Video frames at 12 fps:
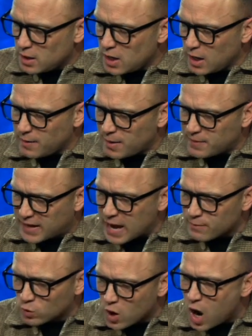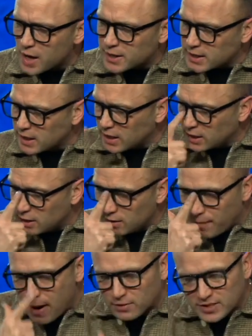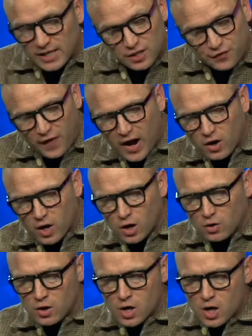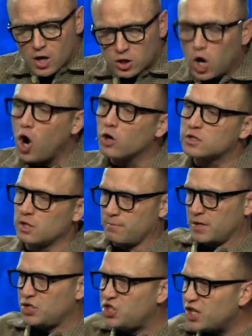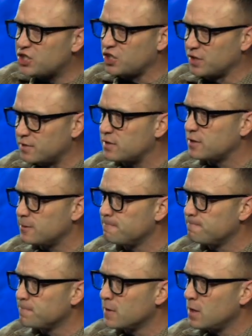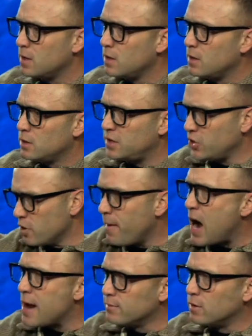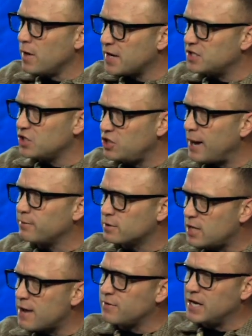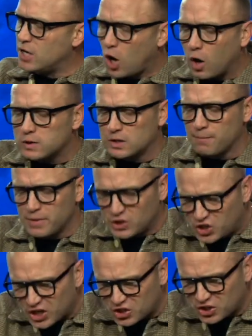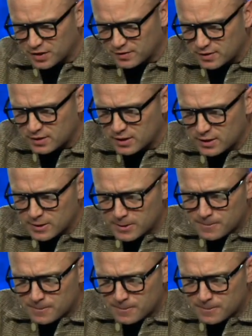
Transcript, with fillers: It became a rod again. And the Bible says Pharaoh called some magicians. It's in your Bible, Exodus chapter 7. He called some magicians.